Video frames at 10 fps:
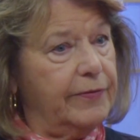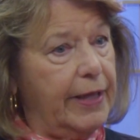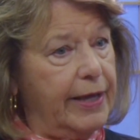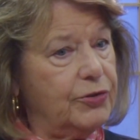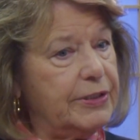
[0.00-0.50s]
of
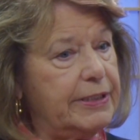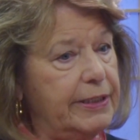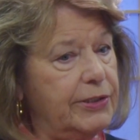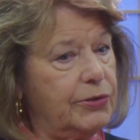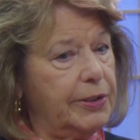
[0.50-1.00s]
the
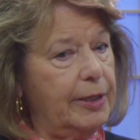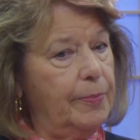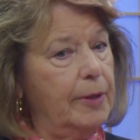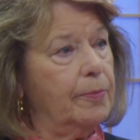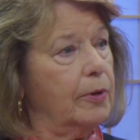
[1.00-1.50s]
agency is to keep
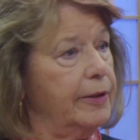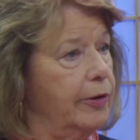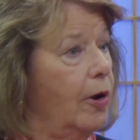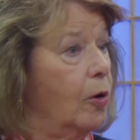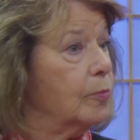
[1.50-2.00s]
people in
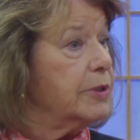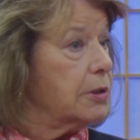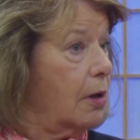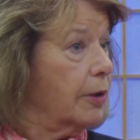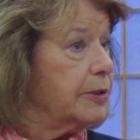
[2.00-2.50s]
their homes
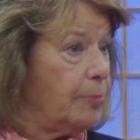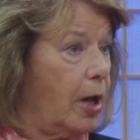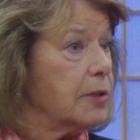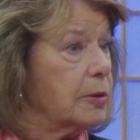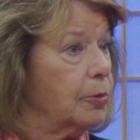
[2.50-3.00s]
as long as
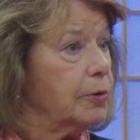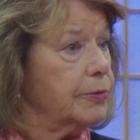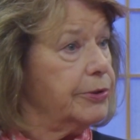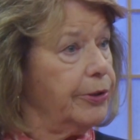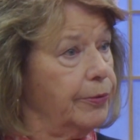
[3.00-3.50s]
possible.
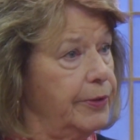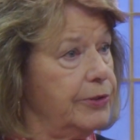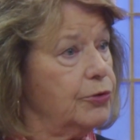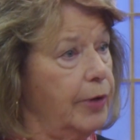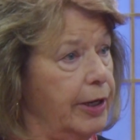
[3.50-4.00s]
So
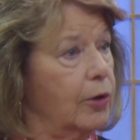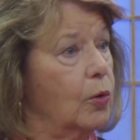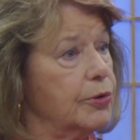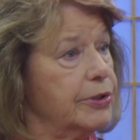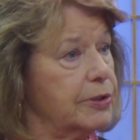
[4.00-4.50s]
these training
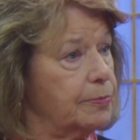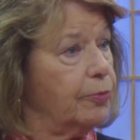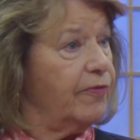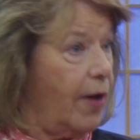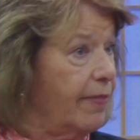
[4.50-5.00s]
courses
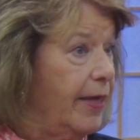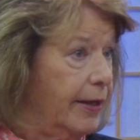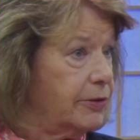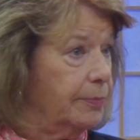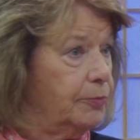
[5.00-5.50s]
provide
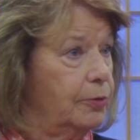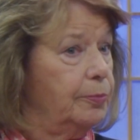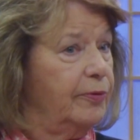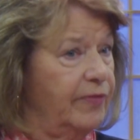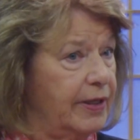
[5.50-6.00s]
that to
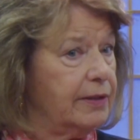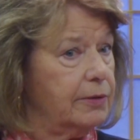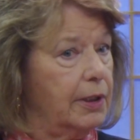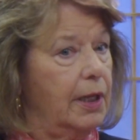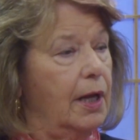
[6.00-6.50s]
prevent
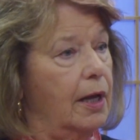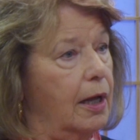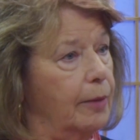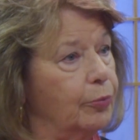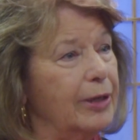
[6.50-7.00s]

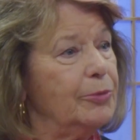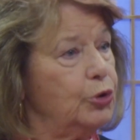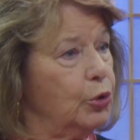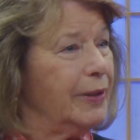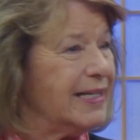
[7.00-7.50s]

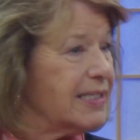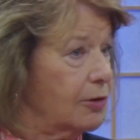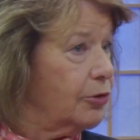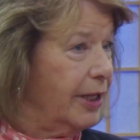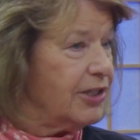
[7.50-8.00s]
premature
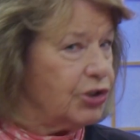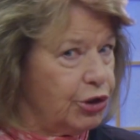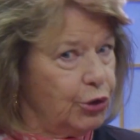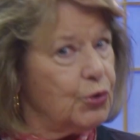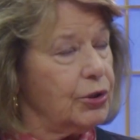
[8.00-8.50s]

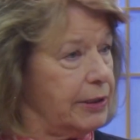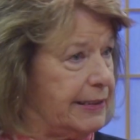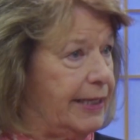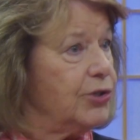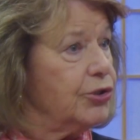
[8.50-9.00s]

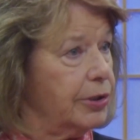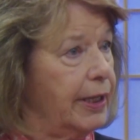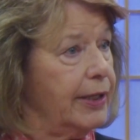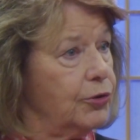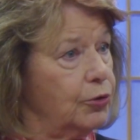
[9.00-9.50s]
institutionalization
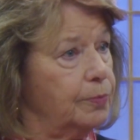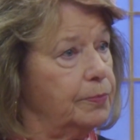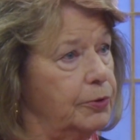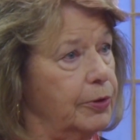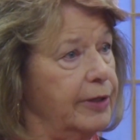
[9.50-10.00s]
and to
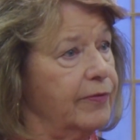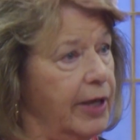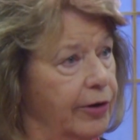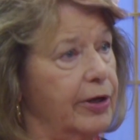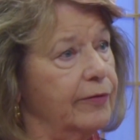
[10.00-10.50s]
give
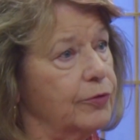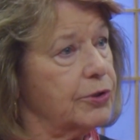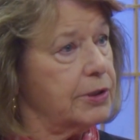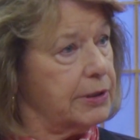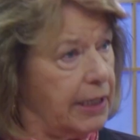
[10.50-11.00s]
caregivers
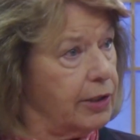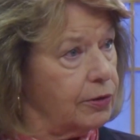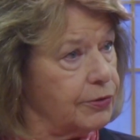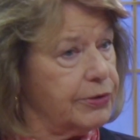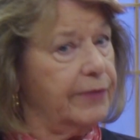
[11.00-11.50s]

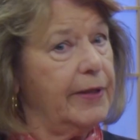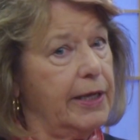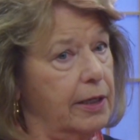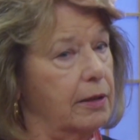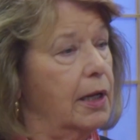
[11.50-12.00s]
skills that they
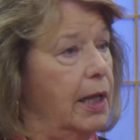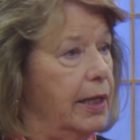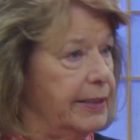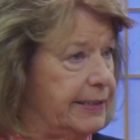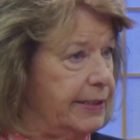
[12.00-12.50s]
can
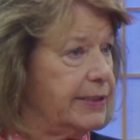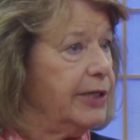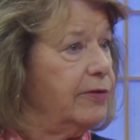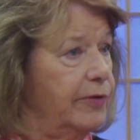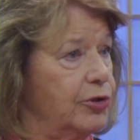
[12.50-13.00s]
assist
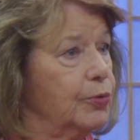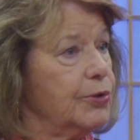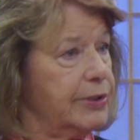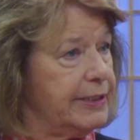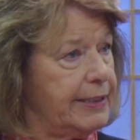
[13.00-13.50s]

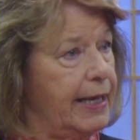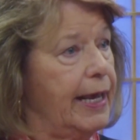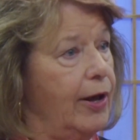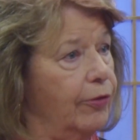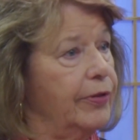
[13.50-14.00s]
individuals to stay
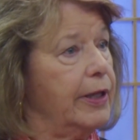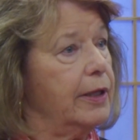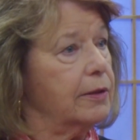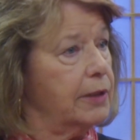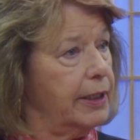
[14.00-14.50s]
healthy
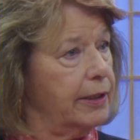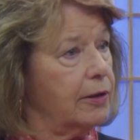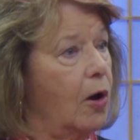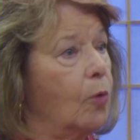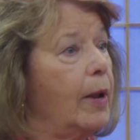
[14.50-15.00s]
in
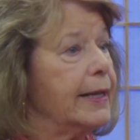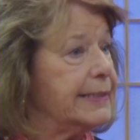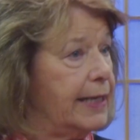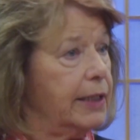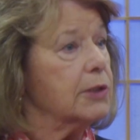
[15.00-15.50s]
a home-like
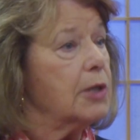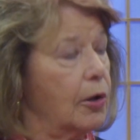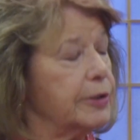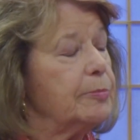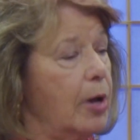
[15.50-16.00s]
setting as
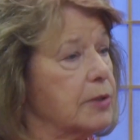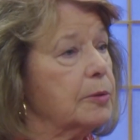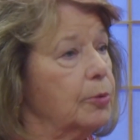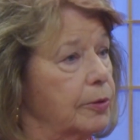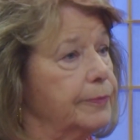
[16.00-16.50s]
long as possible.